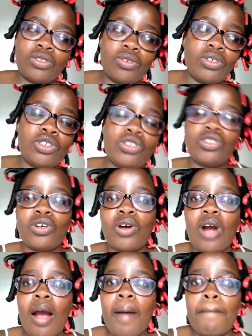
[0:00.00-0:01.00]
going to talk
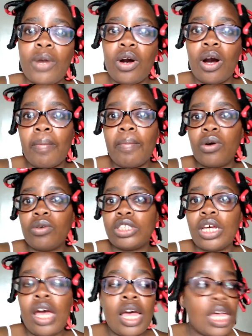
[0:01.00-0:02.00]
more about
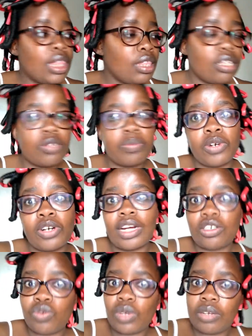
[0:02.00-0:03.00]
this product
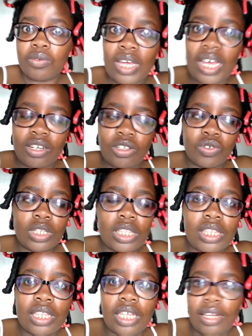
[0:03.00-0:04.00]
when we are doing
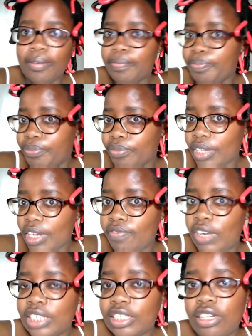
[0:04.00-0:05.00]
the
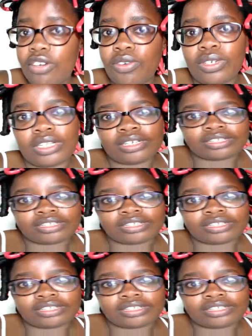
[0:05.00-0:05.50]
flexi road.